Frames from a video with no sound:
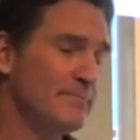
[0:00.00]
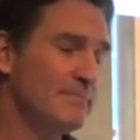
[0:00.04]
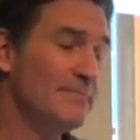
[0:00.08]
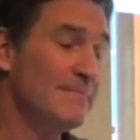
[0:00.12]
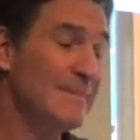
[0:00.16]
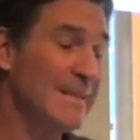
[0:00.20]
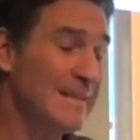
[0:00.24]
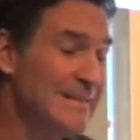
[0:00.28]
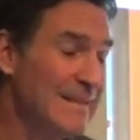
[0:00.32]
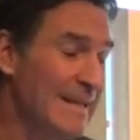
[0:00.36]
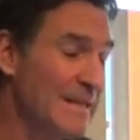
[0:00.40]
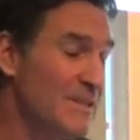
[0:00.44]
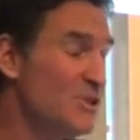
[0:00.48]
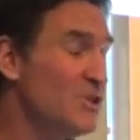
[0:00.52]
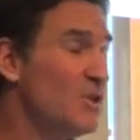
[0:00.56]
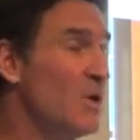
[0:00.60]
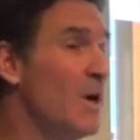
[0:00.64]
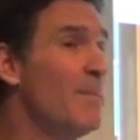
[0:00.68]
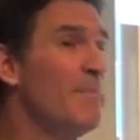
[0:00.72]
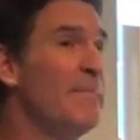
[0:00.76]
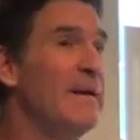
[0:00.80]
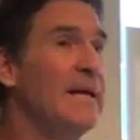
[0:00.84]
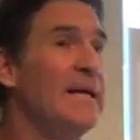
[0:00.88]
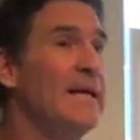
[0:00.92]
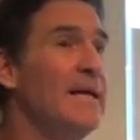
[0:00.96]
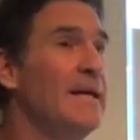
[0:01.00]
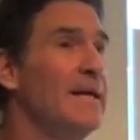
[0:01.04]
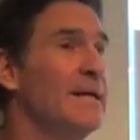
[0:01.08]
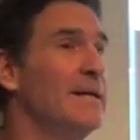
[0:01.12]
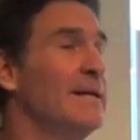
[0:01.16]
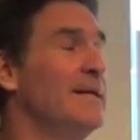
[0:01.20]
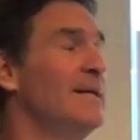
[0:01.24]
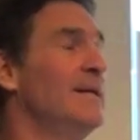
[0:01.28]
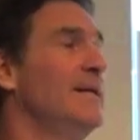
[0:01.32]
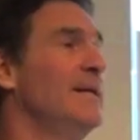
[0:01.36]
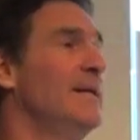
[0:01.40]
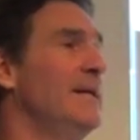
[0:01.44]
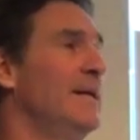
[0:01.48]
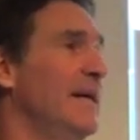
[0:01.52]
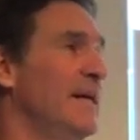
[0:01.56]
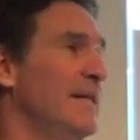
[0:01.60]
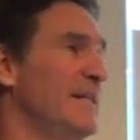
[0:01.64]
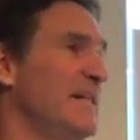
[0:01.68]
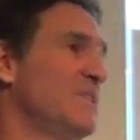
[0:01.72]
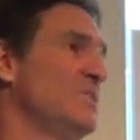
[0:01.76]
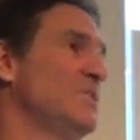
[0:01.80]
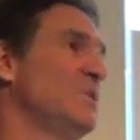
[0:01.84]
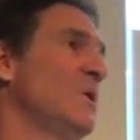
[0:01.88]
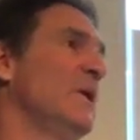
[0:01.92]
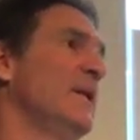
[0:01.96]
They saw me and
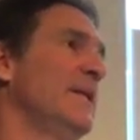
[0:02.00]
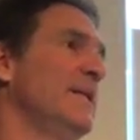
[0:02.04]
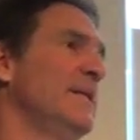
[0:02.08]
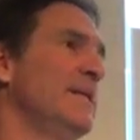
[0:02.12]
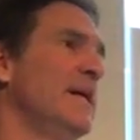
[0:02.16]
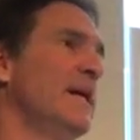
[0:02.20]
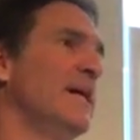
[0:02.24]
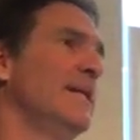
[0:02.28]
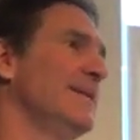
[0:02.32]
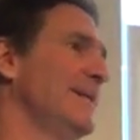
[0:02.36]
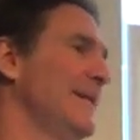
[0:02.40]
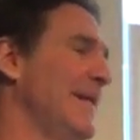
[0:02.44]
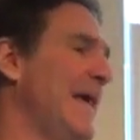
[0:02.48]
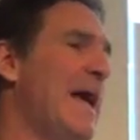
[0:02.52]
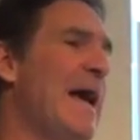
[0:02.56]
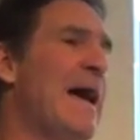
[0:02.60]
they started yelling,